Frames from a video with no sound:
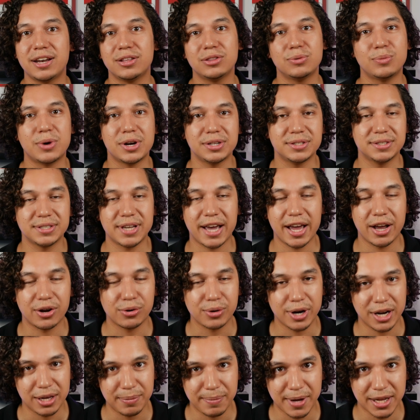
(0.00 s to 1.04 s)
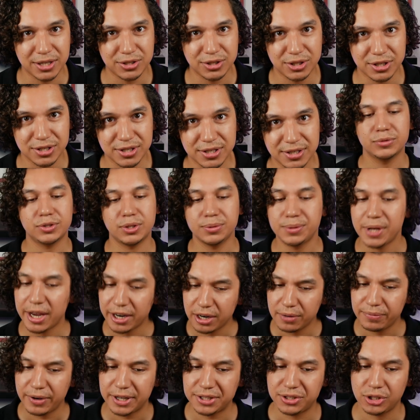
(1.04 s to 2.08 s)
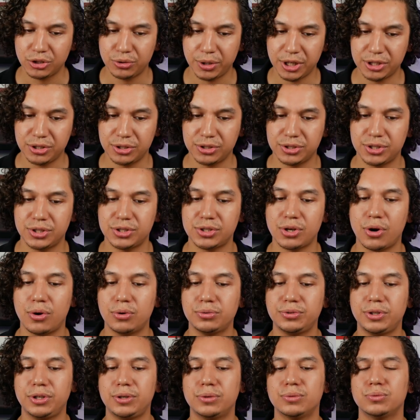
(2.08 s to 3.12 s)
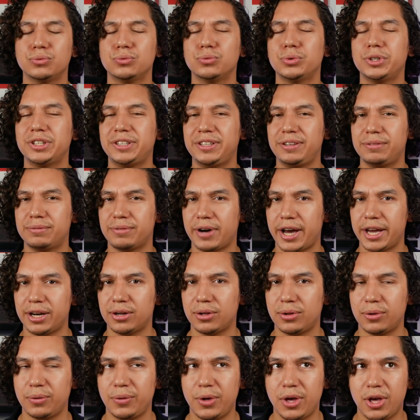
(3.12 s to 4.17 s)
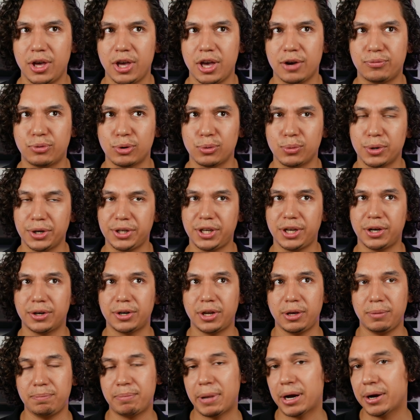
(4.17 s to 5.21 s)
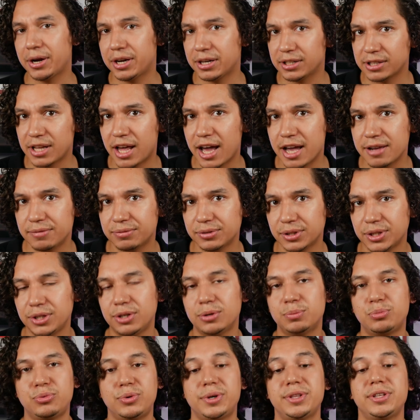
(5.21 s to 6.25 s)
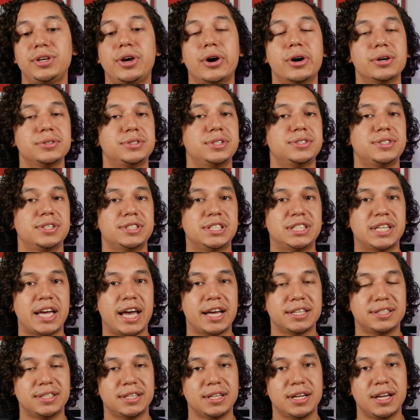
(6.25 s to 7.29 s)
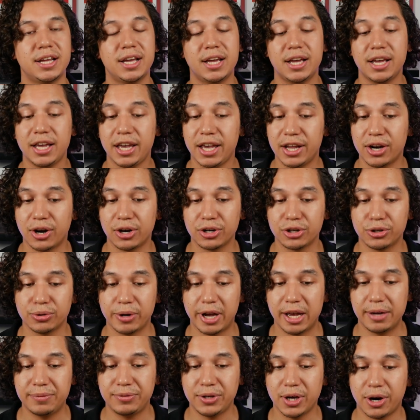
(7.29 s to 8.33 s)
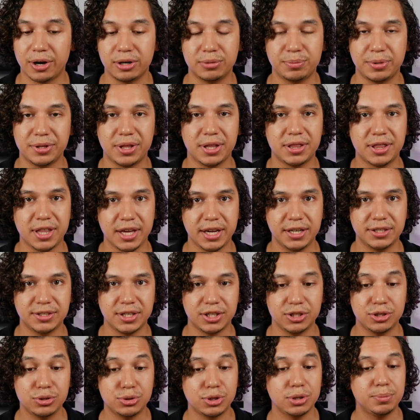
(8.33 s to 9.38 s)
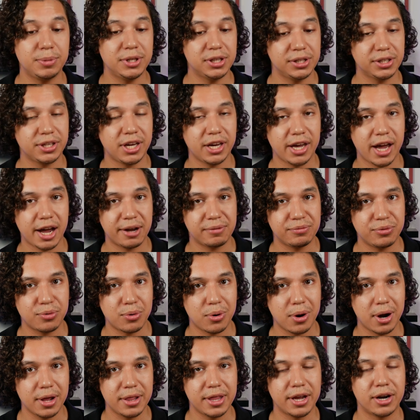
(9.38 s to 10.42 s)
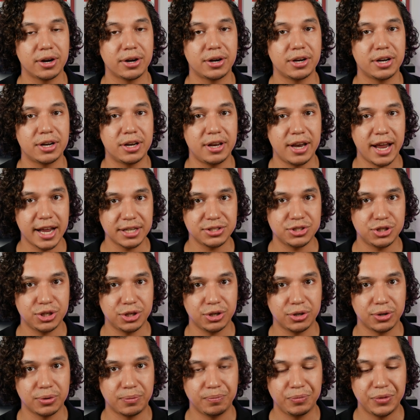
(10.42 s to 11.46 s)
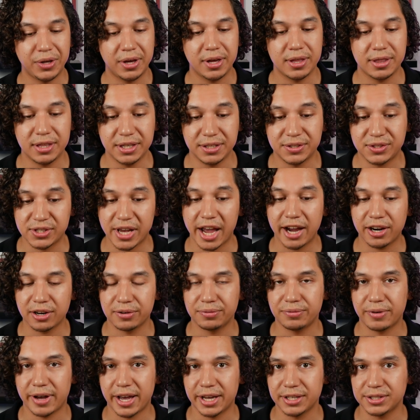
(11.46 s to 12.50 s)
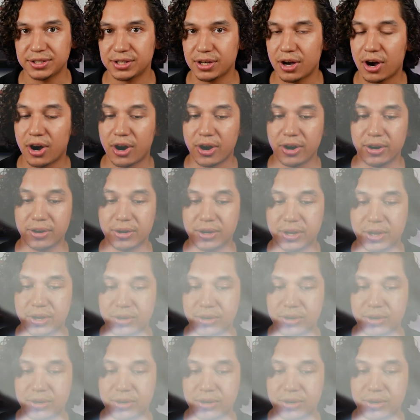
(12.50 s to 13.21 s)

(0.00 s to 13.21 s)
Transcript: of the ones I already mentioned. So sacrificing creatures is only really vital if we're working on a buried alive loop with Garza's Assassin in our graveyard. But the things that you should be looking out for that are going to net you the sacrifice are